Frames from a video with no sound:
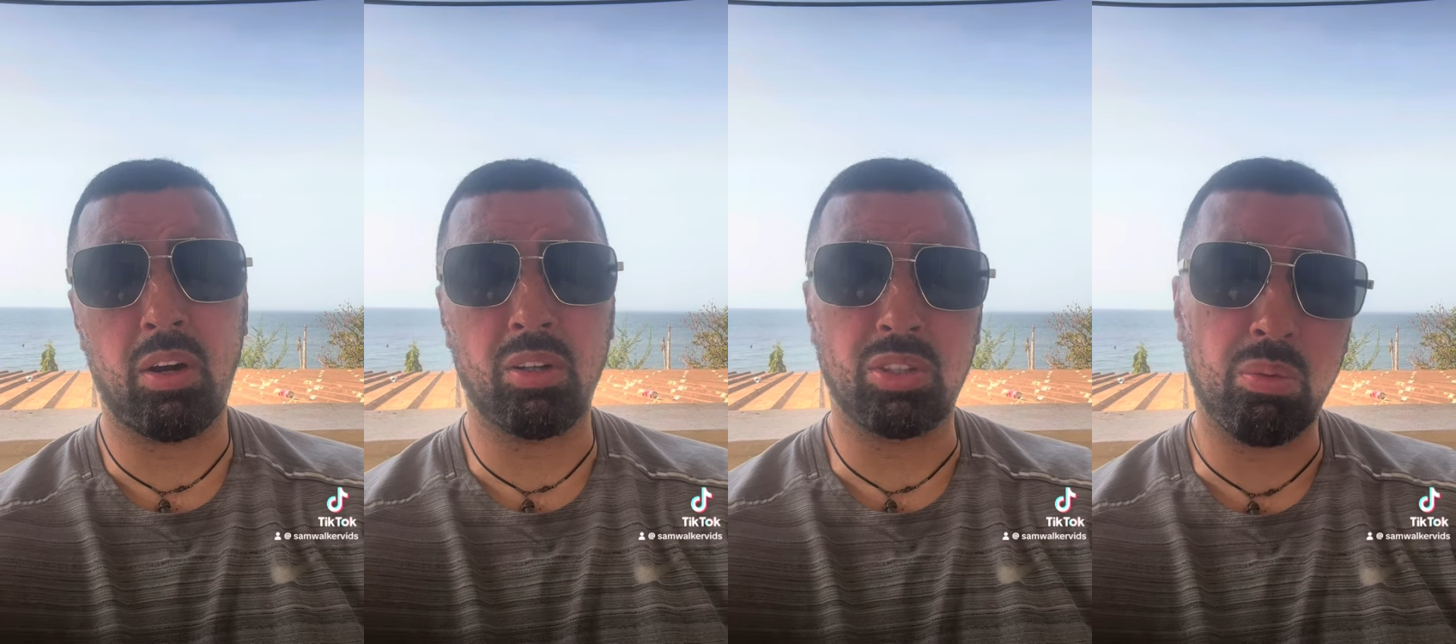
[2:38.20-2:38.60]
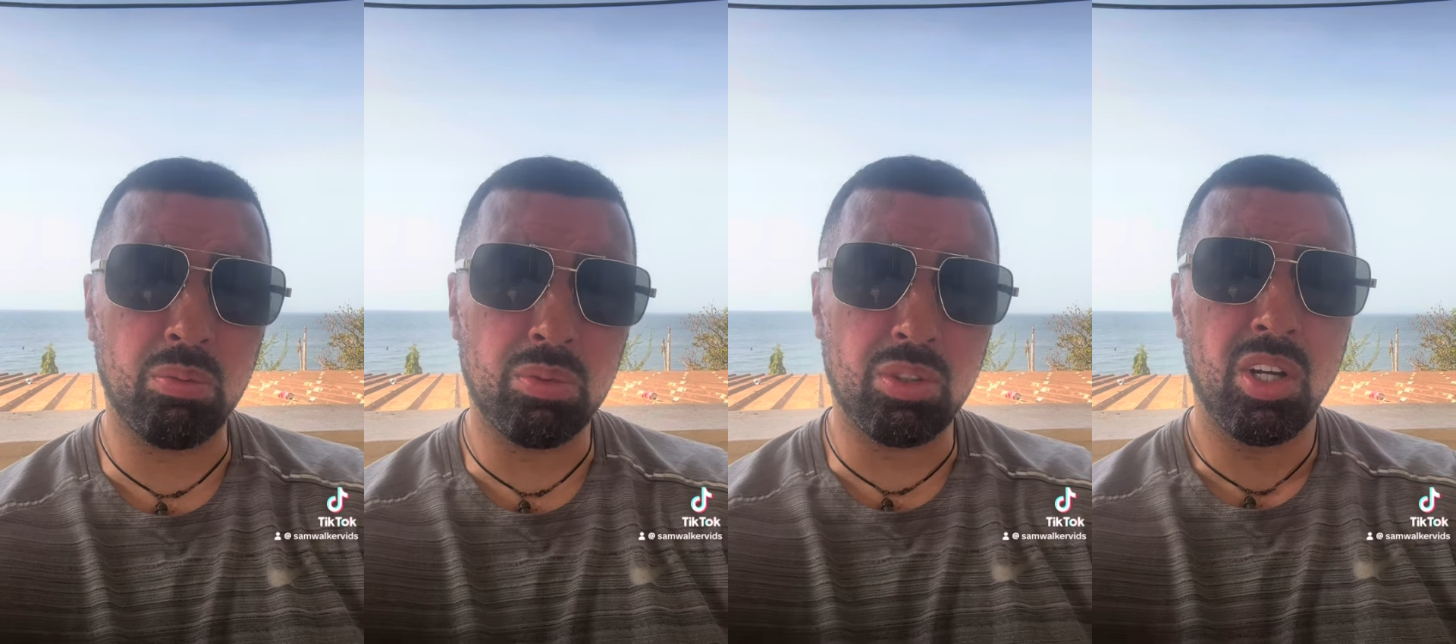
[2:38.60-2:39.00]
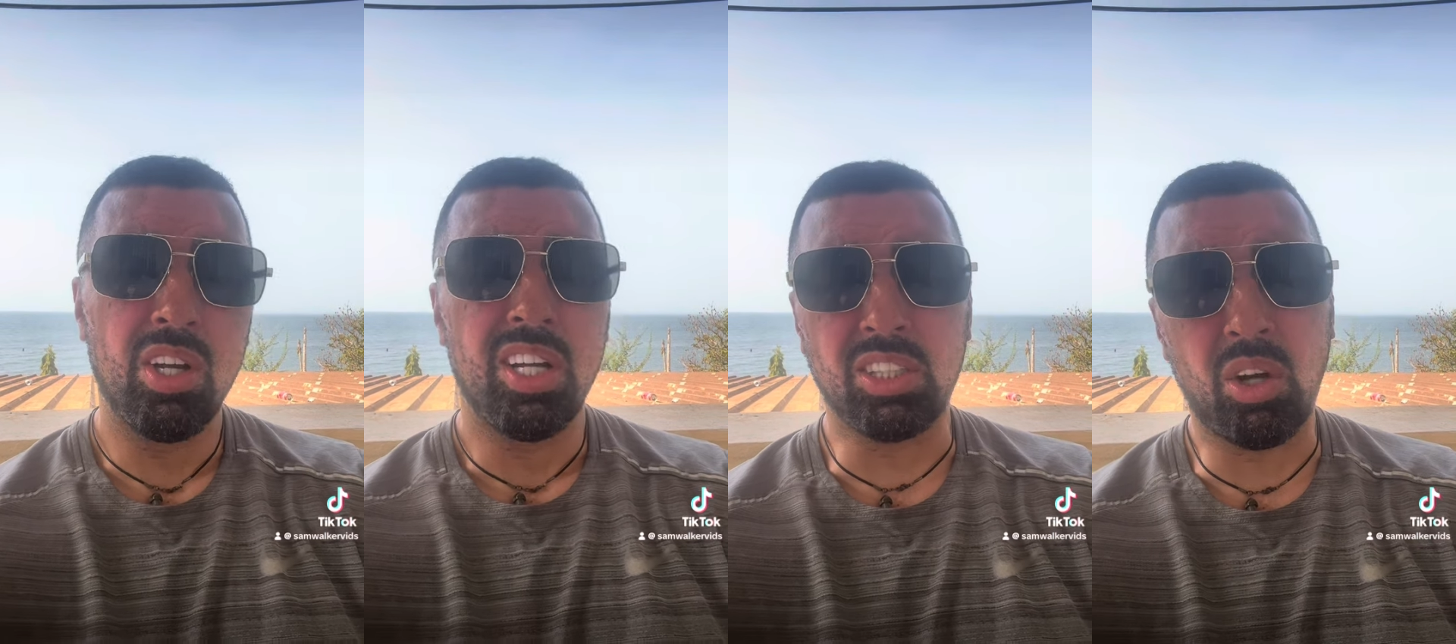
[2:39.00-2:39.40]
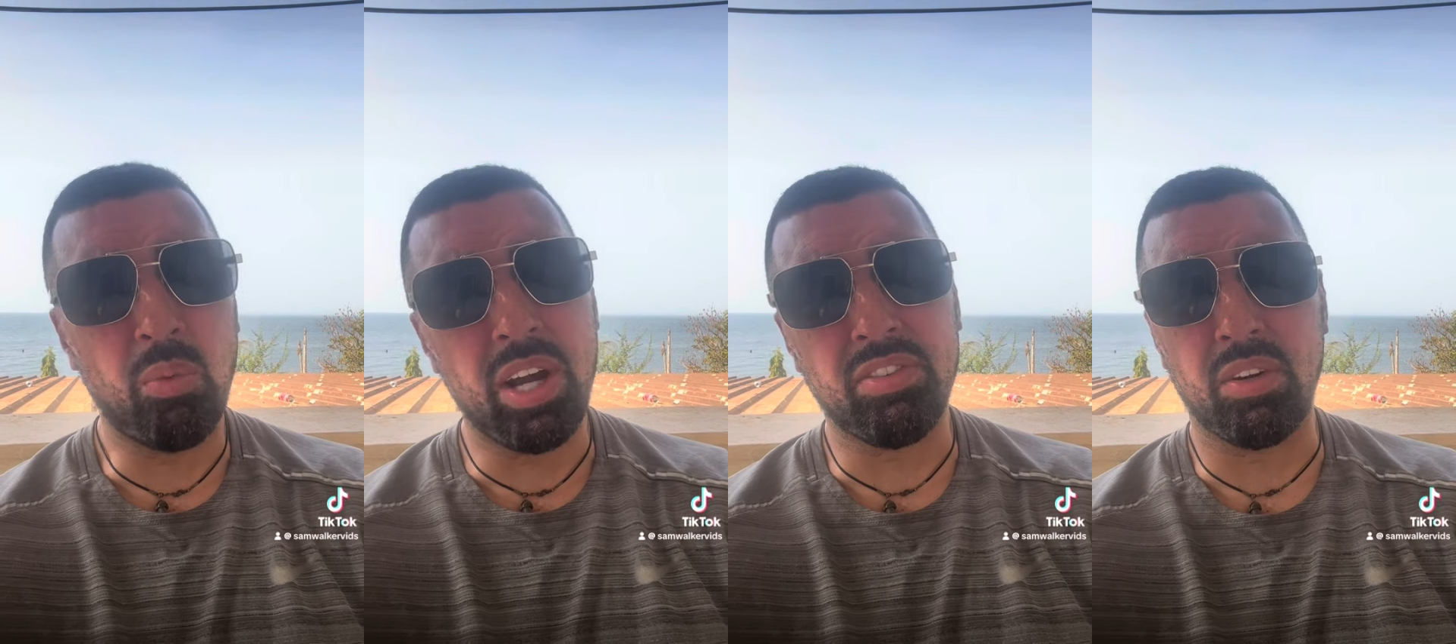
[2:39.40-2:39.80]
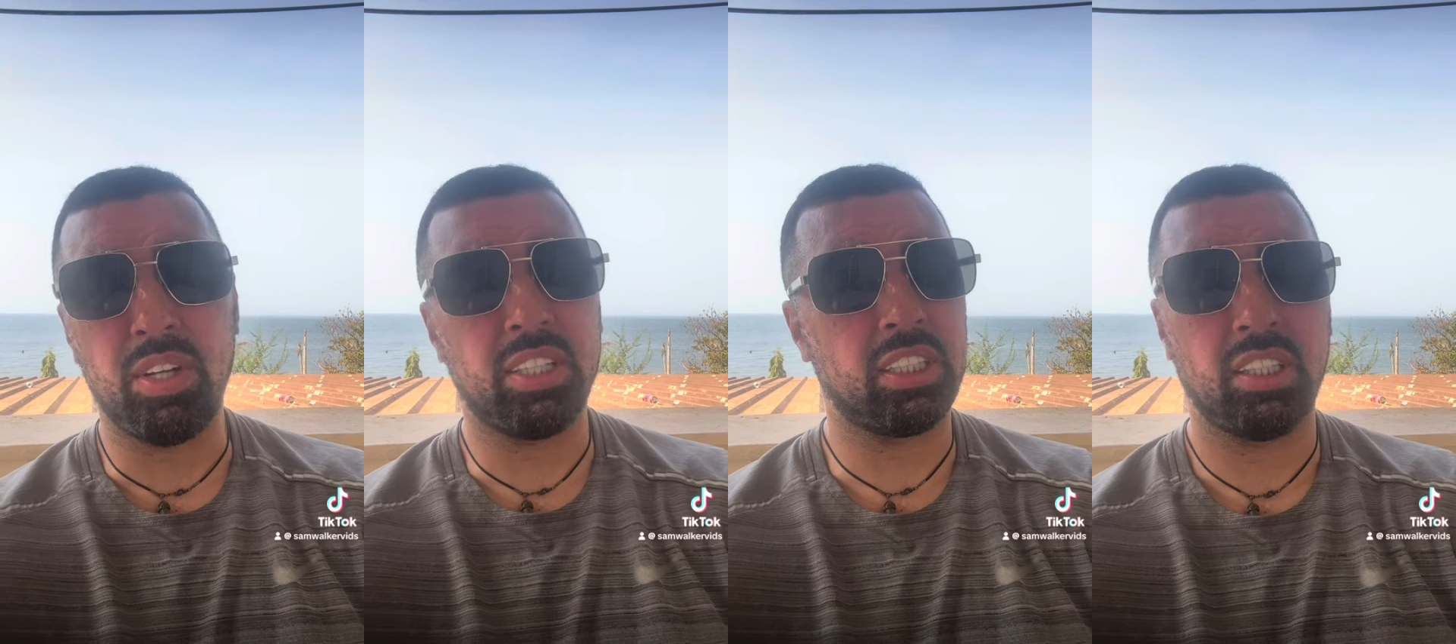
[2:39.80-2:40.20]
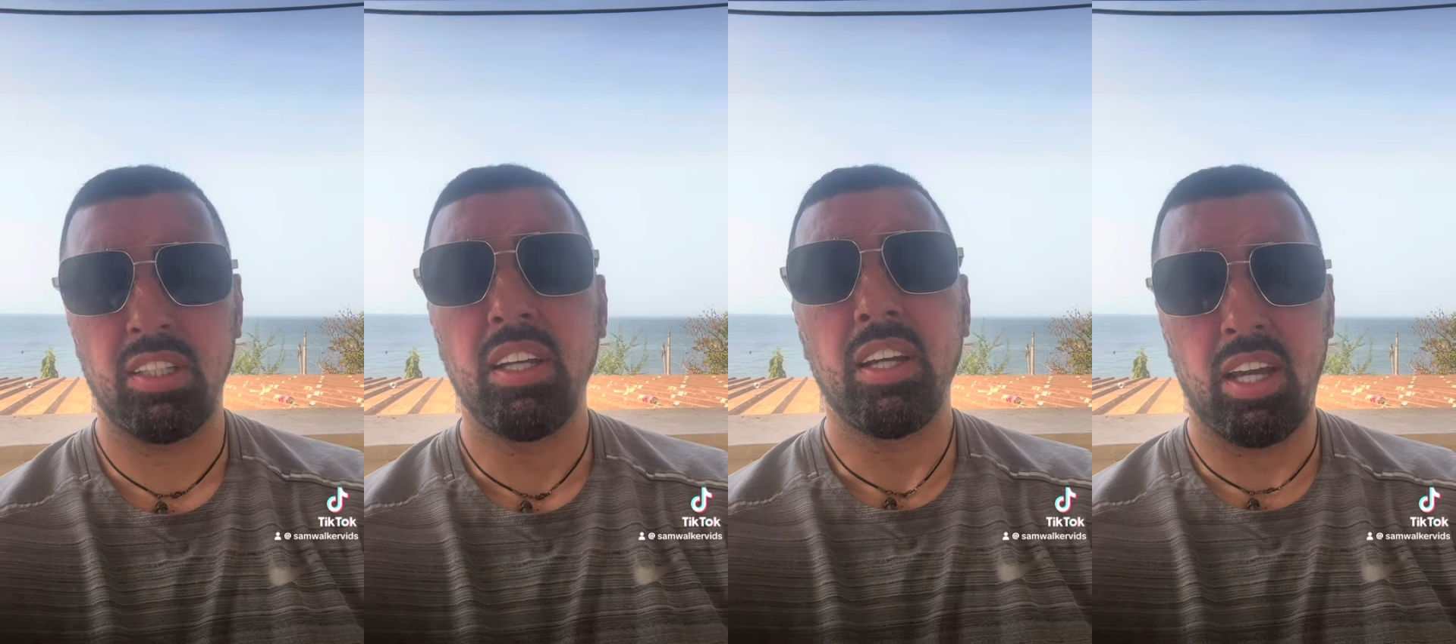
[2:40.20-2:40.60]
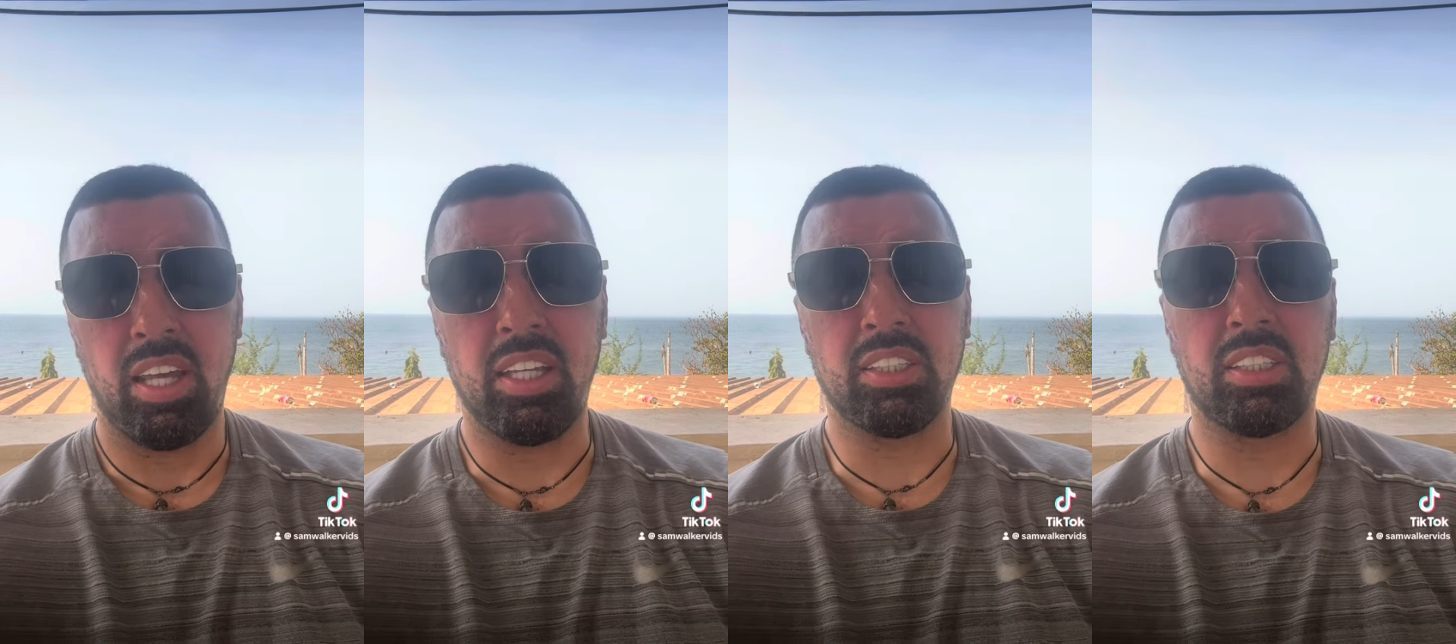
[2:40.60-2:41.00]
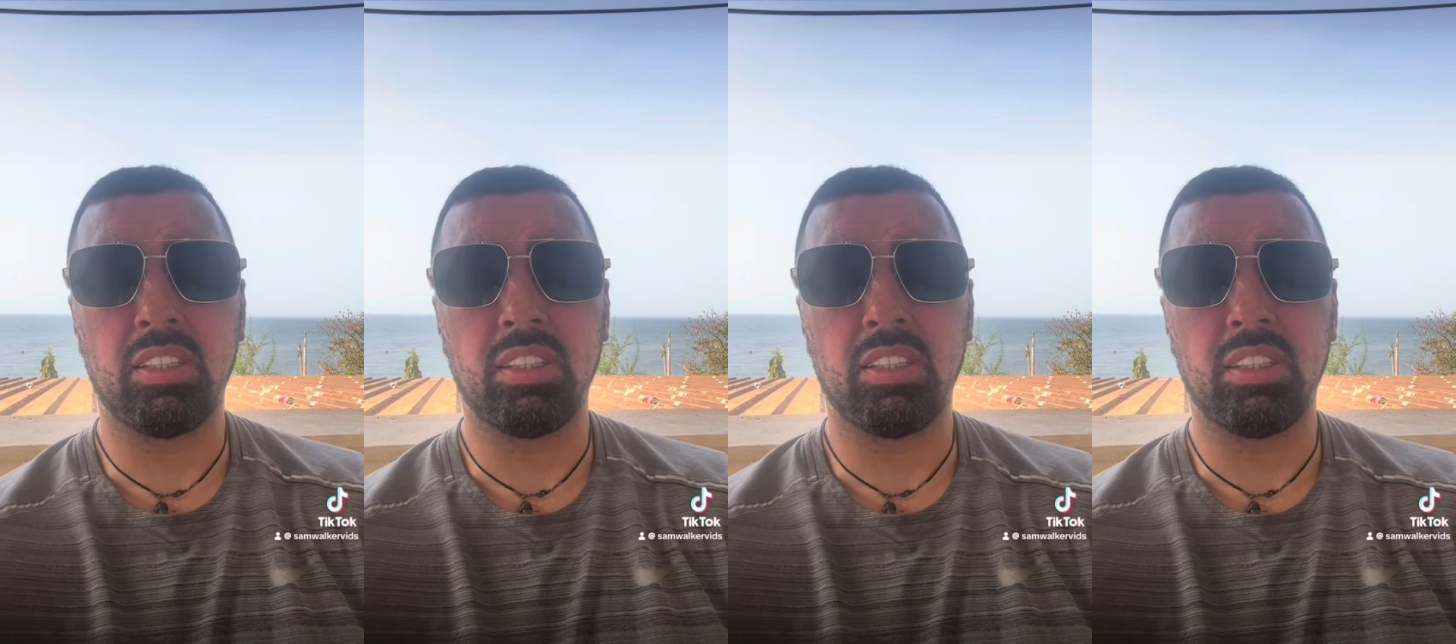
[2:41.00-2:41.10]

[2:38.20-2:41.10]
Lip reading: oh, don't, it's not worth the risk. It is.